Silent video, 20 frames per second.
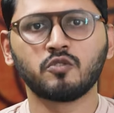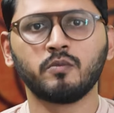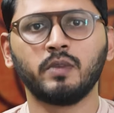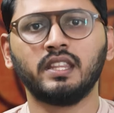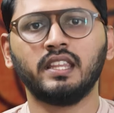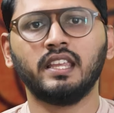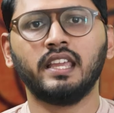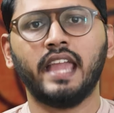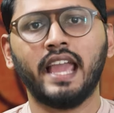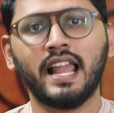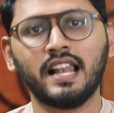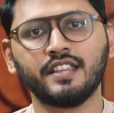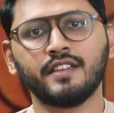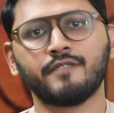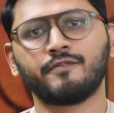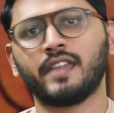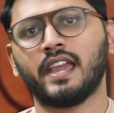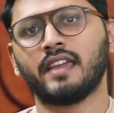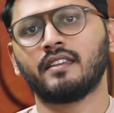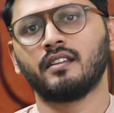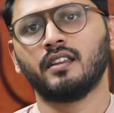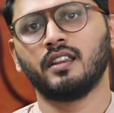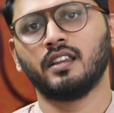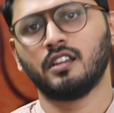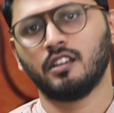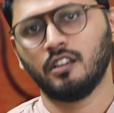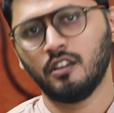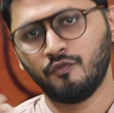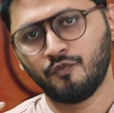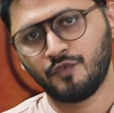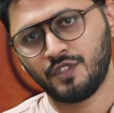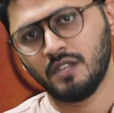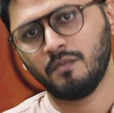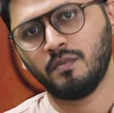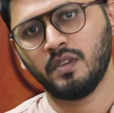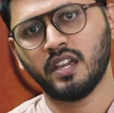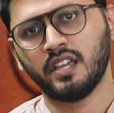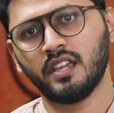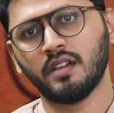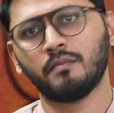to be the LDF candidate if
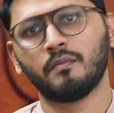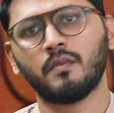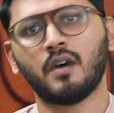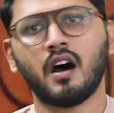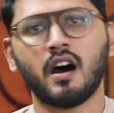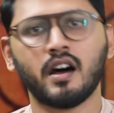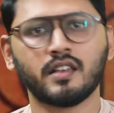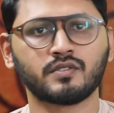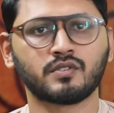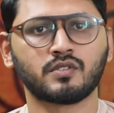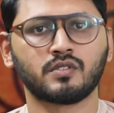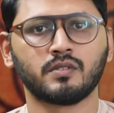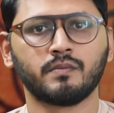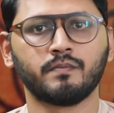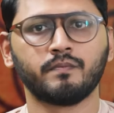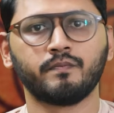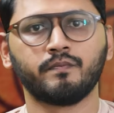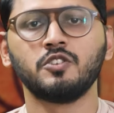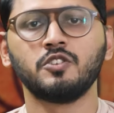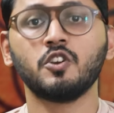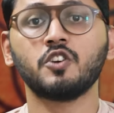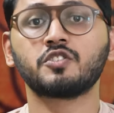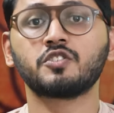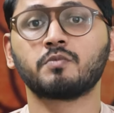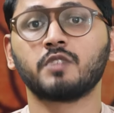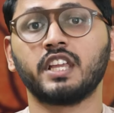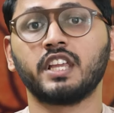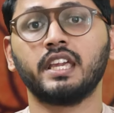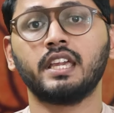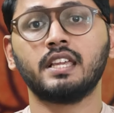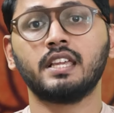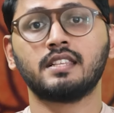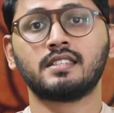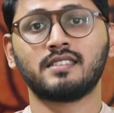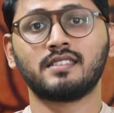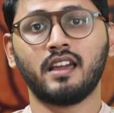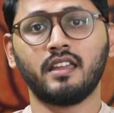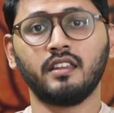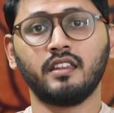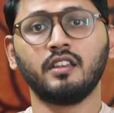CPI(M) asks. Notably,
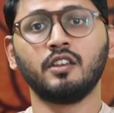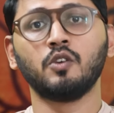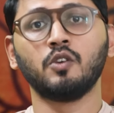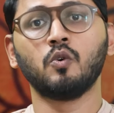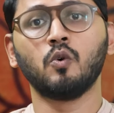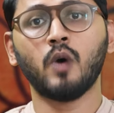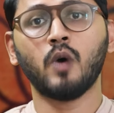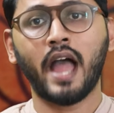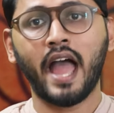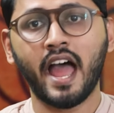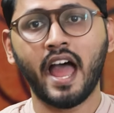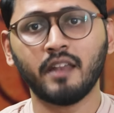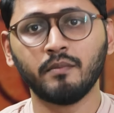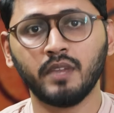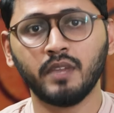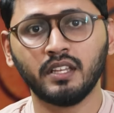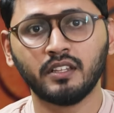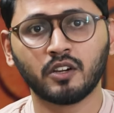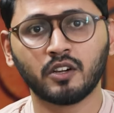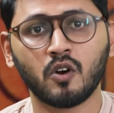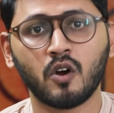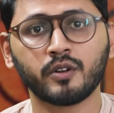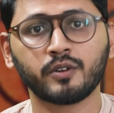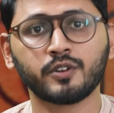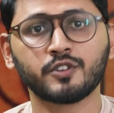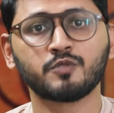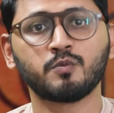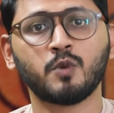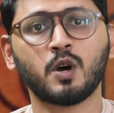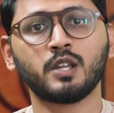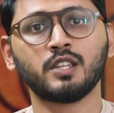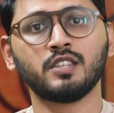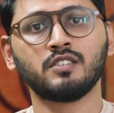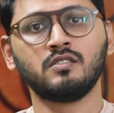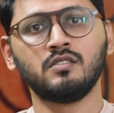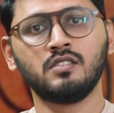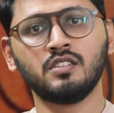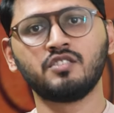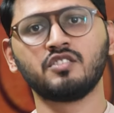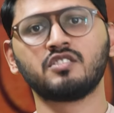Sarin, who had been the Congress
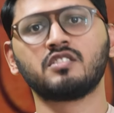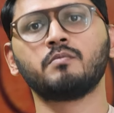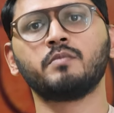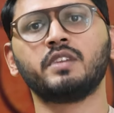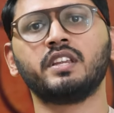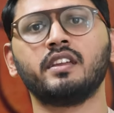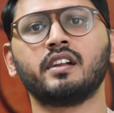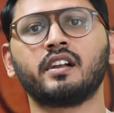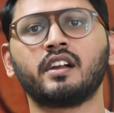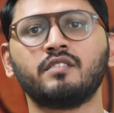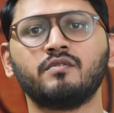party's digital media